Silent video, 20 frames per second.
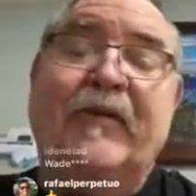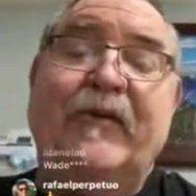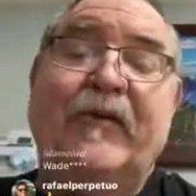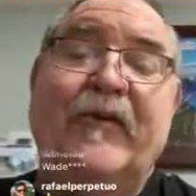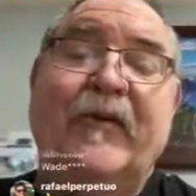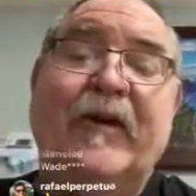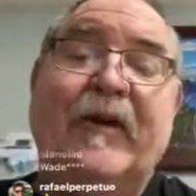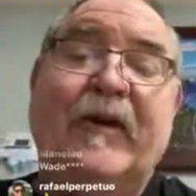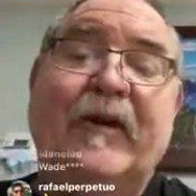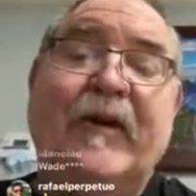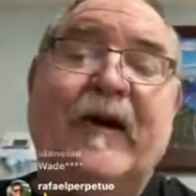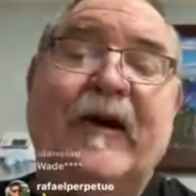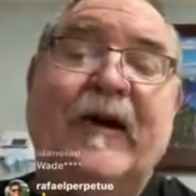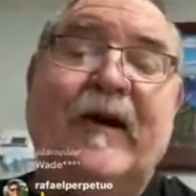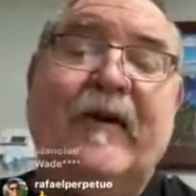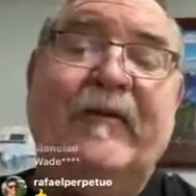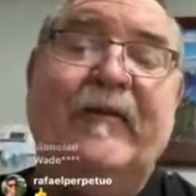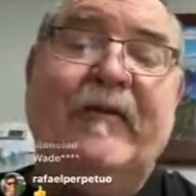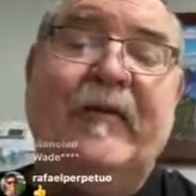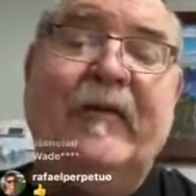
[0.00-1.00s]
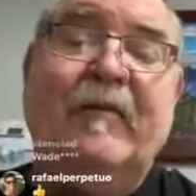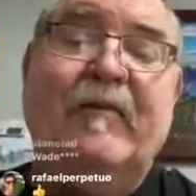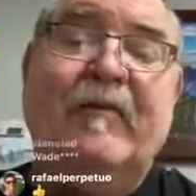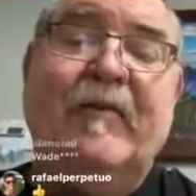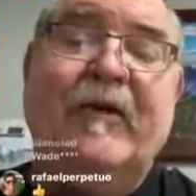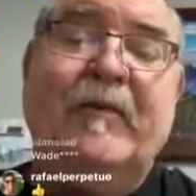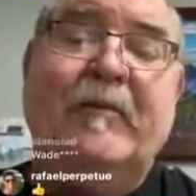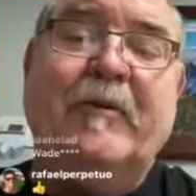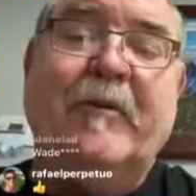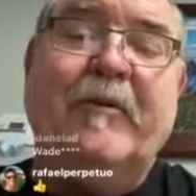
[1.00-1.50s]
30 and a half at
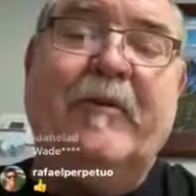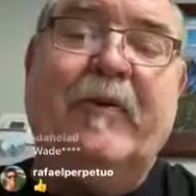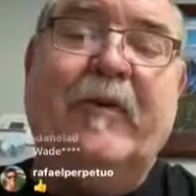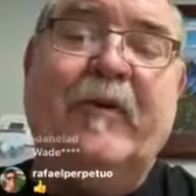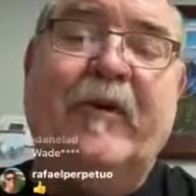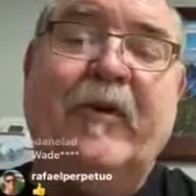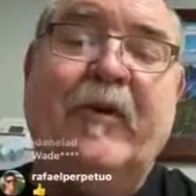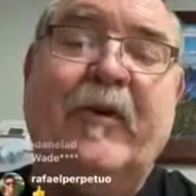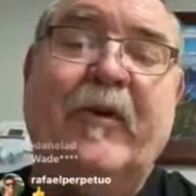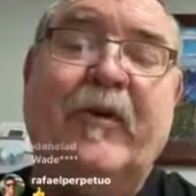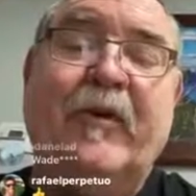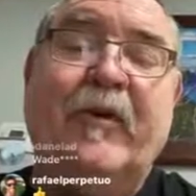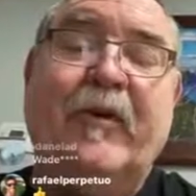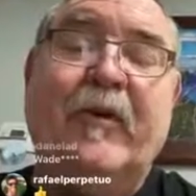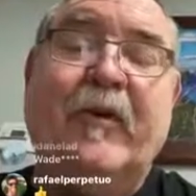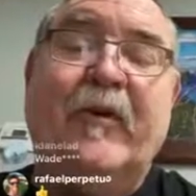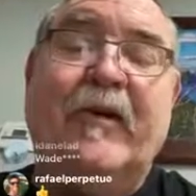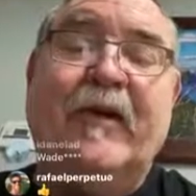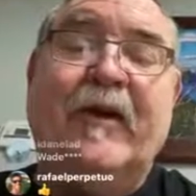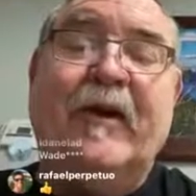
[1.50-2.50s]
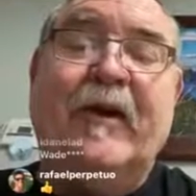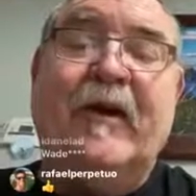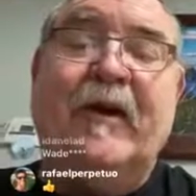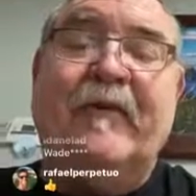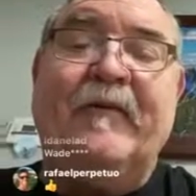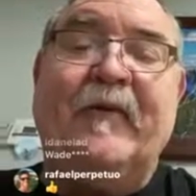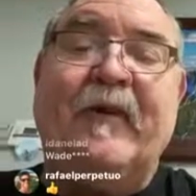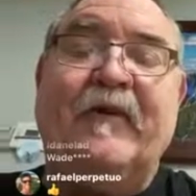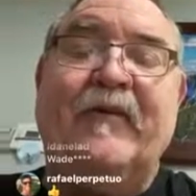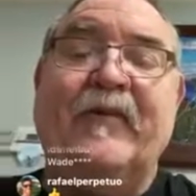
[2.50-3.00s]
minimum, 31 and a
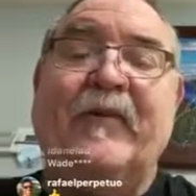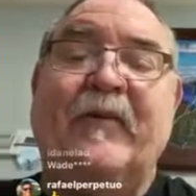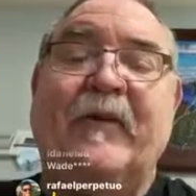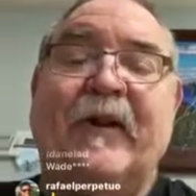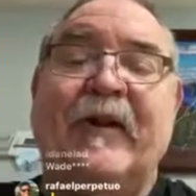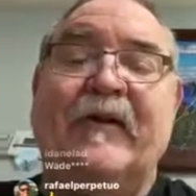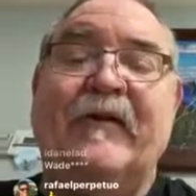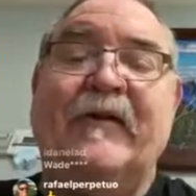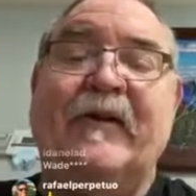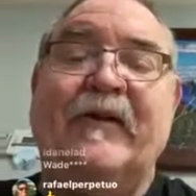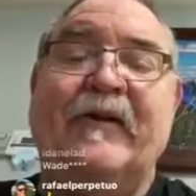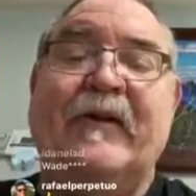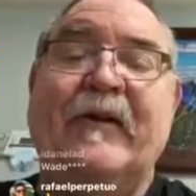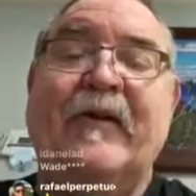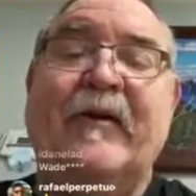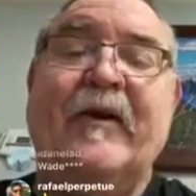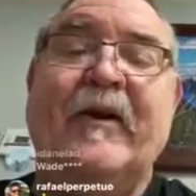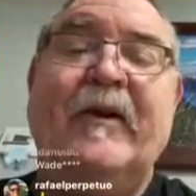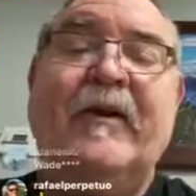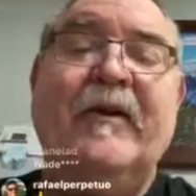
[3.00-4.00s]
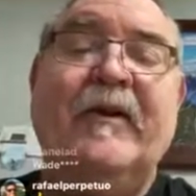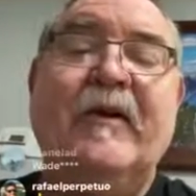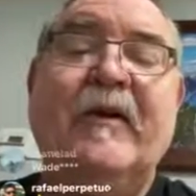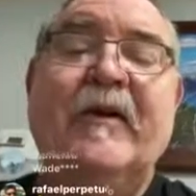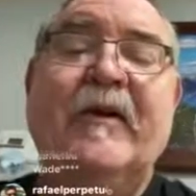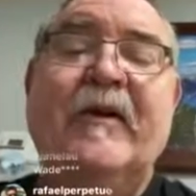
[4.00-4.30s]
half. That's the range that they're in.